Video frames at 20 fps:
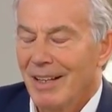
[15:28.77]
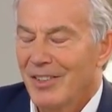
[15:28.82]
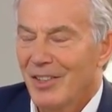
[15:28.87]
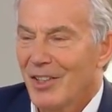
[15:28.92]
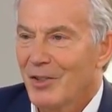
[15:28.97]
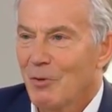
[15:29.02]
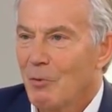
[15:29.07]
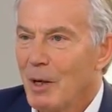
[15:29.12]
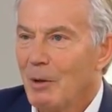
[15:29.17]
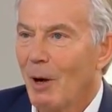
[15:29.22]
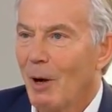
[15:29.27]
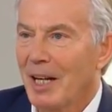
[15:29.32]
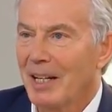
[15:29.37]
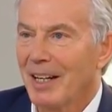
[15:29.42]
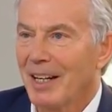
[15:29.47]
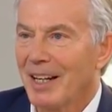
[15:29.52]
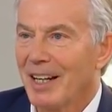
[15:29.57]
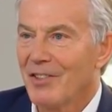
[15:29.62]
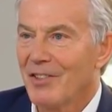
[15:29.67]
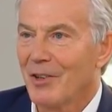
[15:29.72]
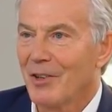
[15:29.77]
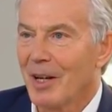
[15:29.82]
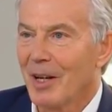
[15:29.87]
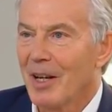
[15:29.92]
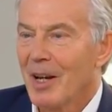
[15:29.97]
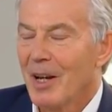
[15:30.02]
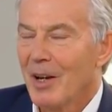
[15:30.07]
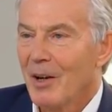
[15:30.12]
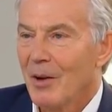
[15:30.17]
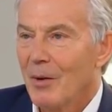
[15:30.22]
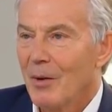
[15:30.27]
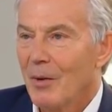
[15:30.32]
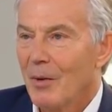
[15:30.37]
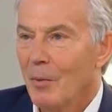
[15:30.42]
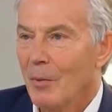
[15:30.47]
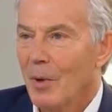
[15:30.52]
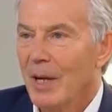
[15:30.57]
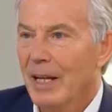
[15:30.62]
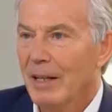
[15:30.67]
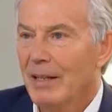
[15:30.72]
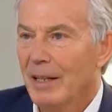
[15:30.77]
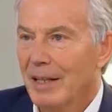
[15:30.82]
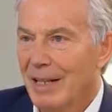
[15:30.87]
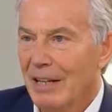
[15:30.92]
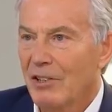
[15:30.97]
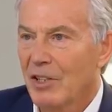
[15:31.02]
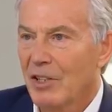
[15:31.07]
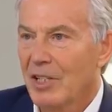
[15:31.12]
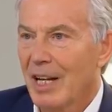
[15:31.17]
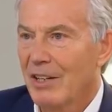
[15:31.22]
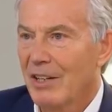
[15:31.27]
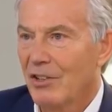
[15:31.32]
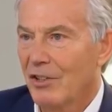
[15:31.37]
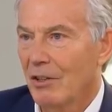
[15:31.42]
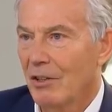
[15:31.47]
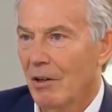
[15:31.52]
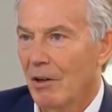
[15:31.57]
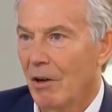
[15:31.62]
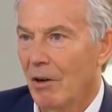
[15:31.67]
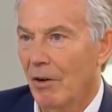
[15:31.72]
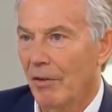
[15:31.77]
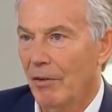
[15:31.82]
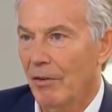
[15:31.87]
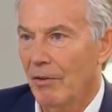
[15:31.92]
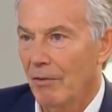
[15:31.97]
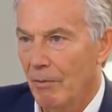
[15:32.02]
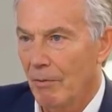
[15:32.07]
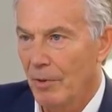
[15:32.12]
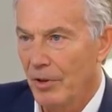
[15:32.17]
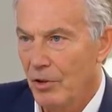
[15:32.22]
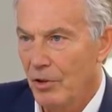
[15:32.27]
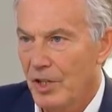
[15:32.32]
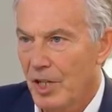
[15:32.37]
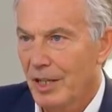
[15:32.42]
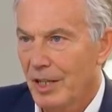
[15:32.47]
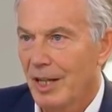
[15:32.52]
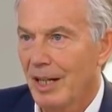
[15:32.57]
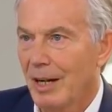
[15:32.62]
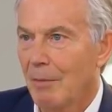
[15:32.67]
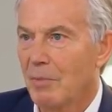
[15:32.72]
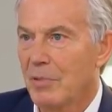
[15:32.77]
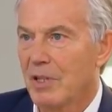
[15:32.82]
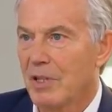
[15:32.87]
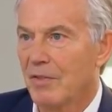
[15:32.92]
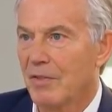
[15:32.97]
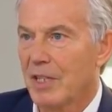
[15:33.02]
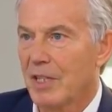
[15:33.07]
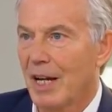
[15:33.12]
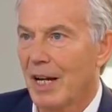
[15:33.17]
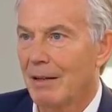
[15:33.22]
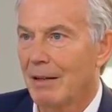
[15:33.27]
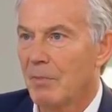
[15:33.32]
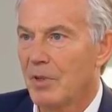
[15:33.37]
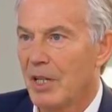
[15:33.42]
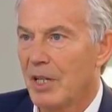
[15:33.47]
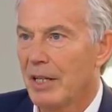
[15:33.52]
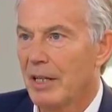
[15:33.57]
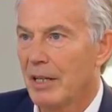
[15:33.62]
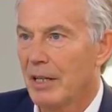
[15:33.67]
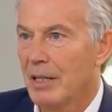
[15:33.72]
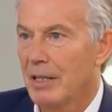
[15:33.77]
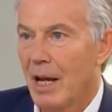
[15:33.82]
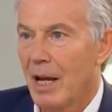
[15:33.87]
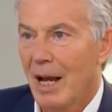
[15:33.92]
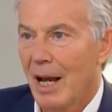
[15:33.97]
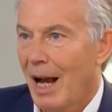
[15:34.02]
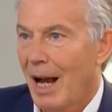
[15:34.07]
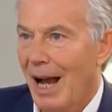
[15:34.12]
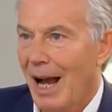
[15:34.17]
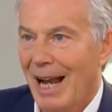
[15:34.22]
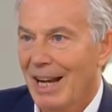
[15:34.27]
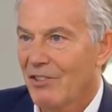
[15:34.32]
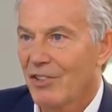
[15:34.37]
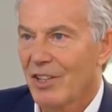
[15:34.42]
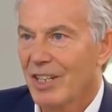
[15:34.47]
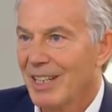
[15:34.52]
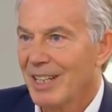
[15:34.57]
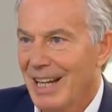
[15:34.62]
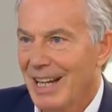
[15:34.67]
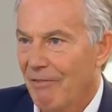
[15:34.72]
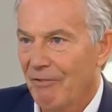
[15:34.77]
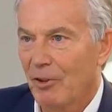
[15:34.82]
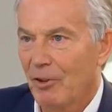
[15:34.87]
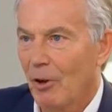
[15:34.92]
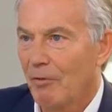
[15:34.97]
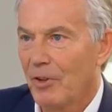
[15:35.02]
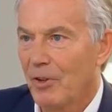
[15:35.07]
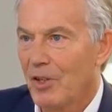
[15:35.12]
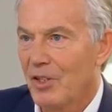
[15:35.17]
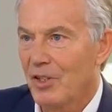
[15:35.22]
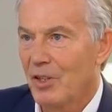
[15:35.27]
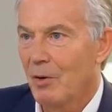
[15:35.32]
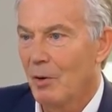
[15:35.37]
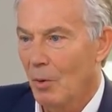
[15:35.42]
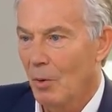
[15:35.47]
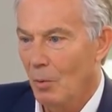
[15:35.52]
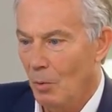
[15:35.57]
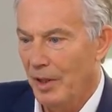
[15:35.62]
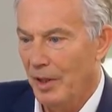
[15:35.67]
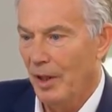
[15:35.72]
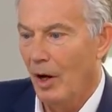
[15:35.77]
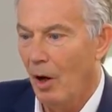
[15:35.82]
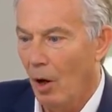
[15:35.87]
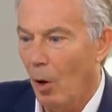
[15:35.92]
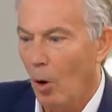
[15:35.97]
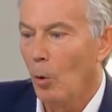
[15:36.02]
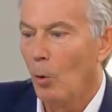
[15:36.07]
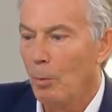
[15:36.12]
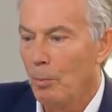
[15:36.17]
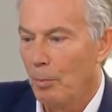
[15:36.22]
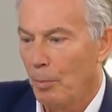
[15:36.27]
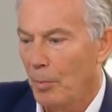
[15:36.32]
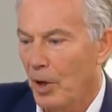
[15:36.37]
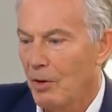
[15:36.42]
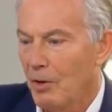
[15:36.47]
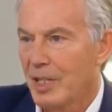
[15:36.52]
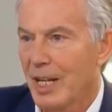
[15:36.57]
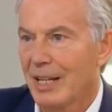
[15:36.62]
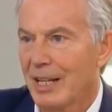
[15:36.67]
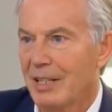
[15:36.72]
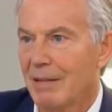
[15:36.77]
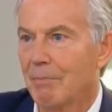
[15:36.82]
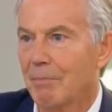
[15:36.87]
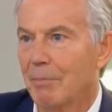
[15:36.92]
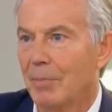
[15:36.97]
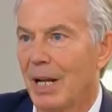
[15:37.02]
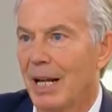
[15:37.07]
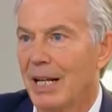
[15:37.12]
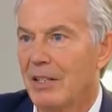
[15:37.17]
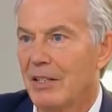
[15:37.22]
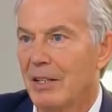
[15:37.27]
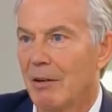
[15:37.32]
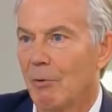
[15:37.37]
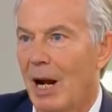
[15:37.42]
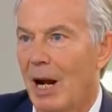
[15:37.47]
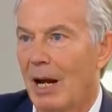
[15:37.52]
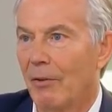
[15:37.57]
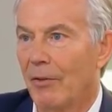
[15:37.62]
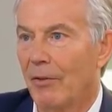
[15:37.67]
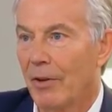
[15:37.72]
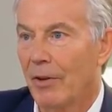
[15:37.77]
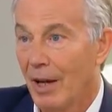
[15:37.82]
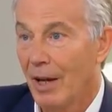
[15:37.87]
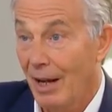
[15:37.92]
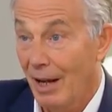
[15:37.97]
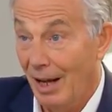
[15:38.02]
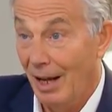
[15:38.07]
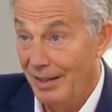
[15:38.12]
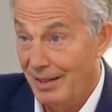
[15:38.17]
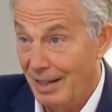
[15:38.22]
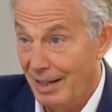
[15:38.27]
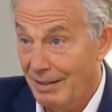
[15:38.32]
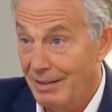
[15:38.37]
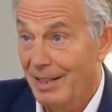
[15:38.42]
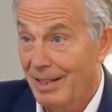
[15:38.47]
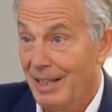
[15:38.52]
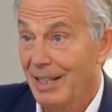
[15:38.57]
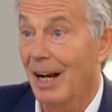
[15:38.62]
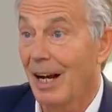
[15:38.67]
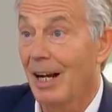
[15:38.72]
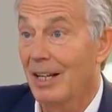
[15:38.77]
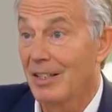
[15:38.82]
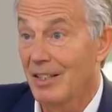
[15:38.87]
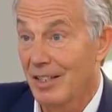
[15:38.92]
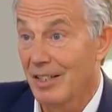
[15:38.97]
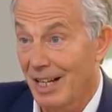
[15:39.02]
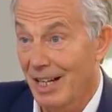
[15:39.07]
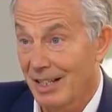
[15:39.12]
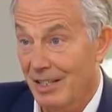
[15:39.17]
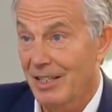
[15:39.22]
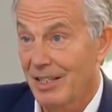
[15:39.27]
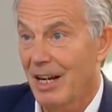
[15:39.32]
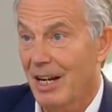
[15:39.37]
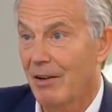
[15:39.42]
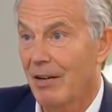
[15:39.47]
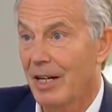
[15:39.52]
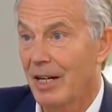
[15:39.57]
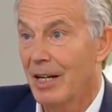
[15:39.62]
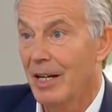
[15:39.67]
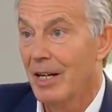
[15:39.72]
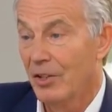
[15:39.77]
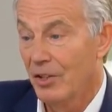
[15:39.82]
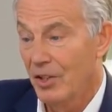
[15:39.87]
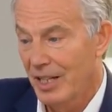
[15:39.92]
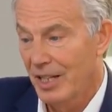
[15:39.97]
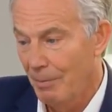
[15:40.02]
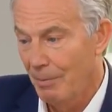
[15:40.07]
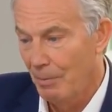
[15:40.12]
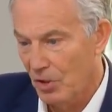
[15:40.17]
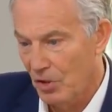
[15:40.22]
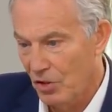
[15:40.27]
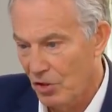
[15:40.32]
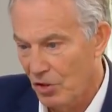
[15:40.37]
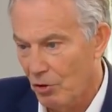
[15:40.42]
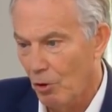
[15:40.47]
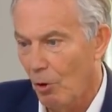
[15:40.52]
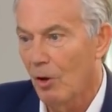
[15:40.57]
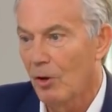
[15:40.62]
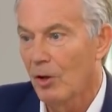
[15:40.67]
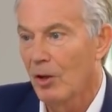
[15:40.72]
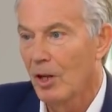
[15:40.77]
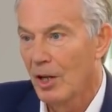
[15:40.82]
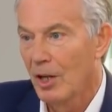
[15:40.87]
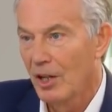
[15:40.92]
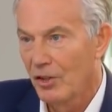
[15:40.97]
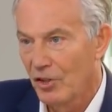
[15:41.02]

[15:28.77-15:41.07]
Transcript: it's just rewriting history. We had legislation on reducing the numbers of asylum seekers. I actually left office with a whole process in place around identity cards necessary to keep a strong